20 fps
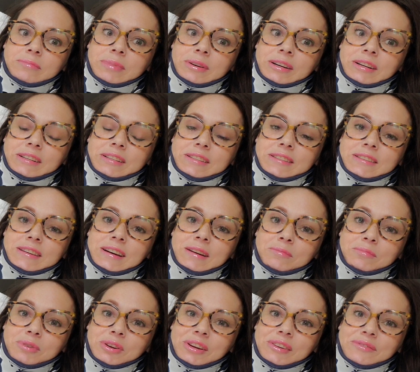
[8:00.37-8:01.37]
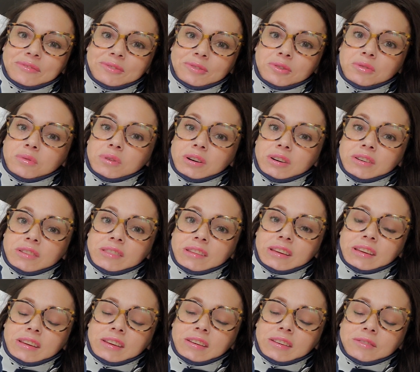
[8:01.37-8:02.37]
But I'm praying for you all,
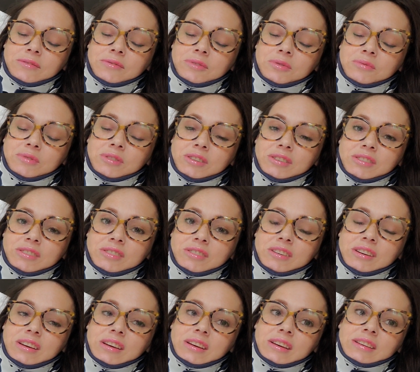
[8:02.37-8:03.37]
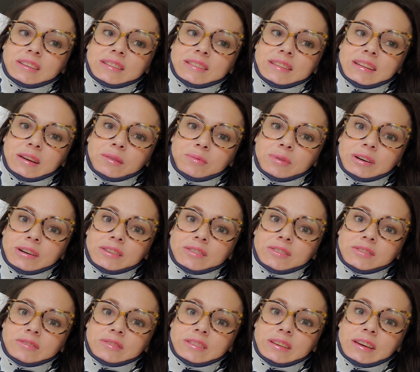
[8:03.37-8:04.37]
thinking of you all. Stay
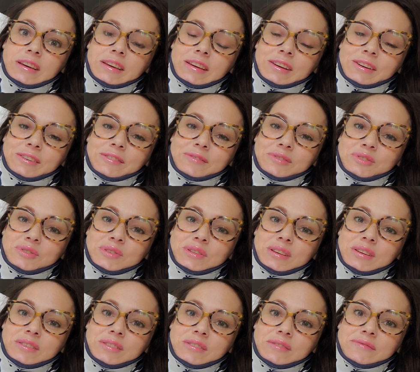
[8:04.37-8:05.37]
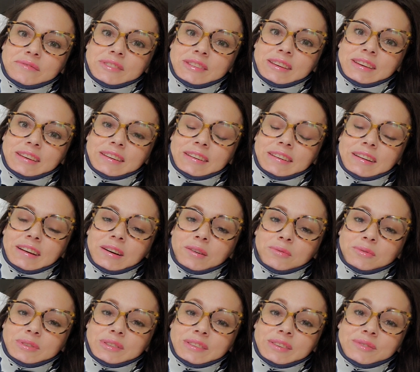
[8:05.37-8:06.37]
well, take care of yourselves, and I
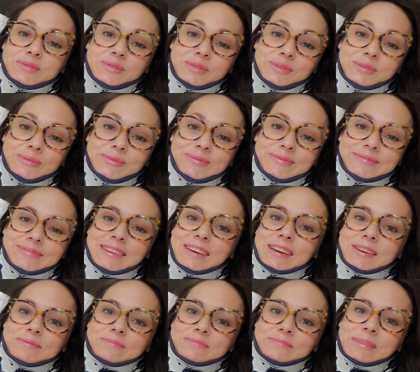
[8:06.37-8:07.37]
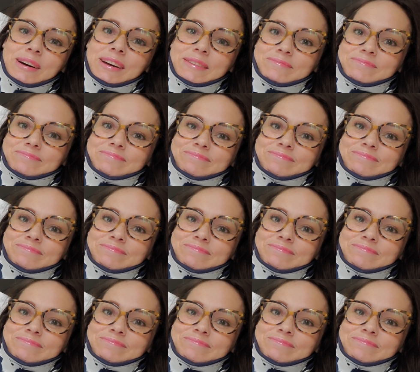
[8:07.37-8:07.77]
will see you soon. Okay, bye.